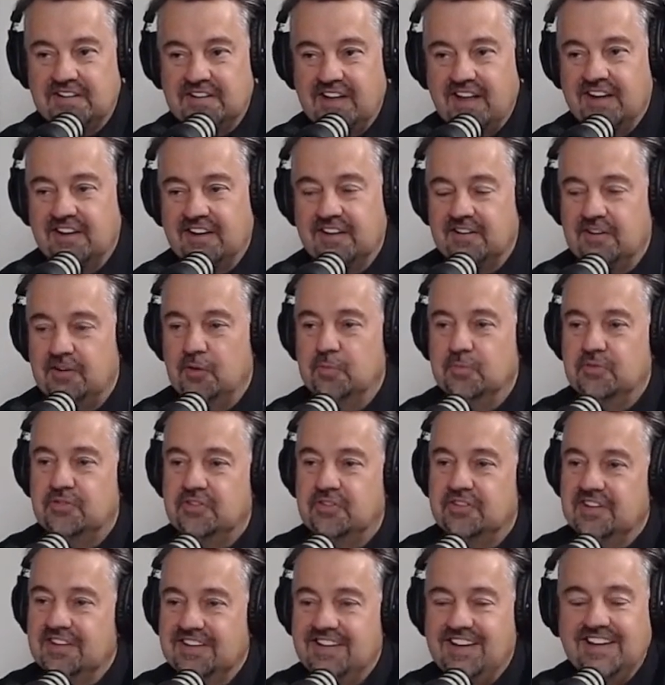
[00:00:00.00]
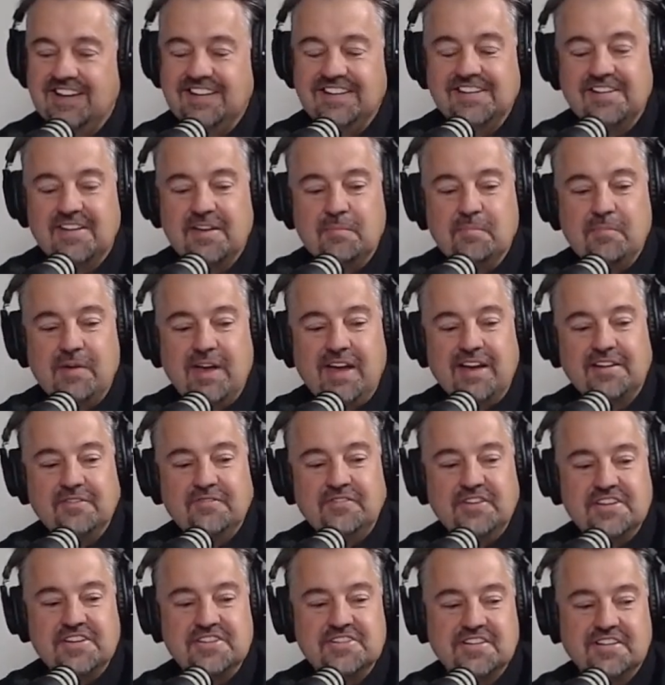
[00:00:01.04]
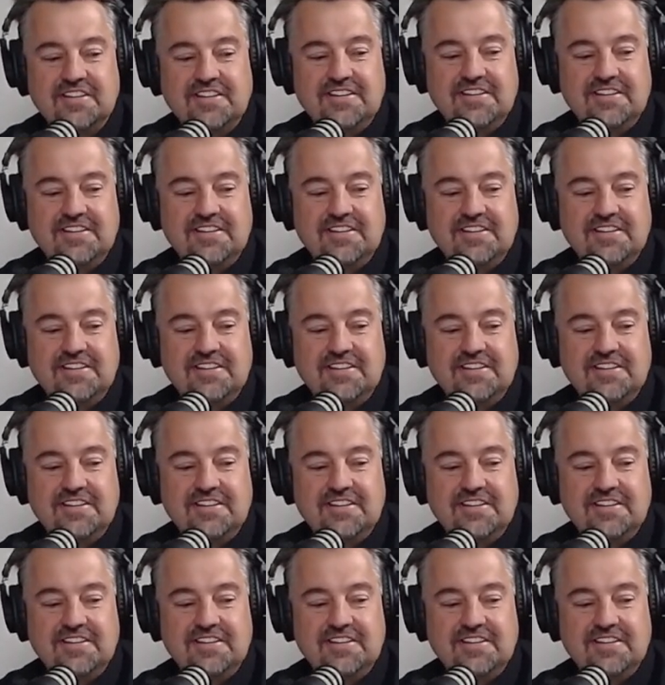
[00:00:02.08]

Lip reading: Got a little homesick, and I did come back eventually.